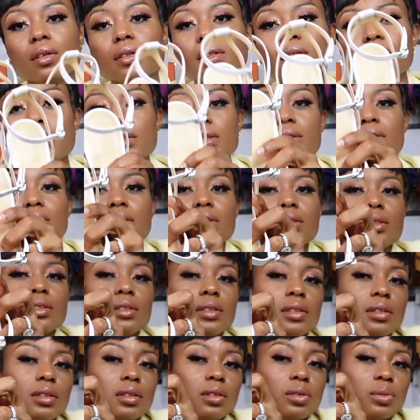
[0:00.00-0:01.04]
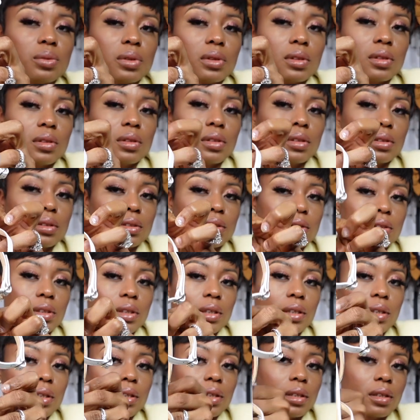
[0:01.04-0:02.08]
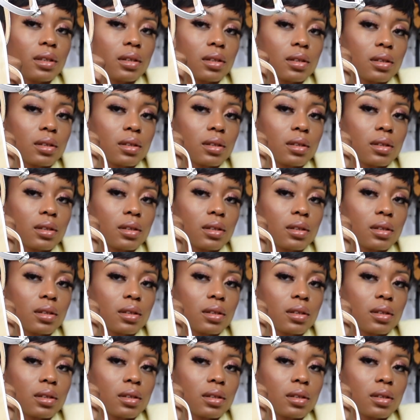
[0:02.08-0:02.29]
this is what it looks like.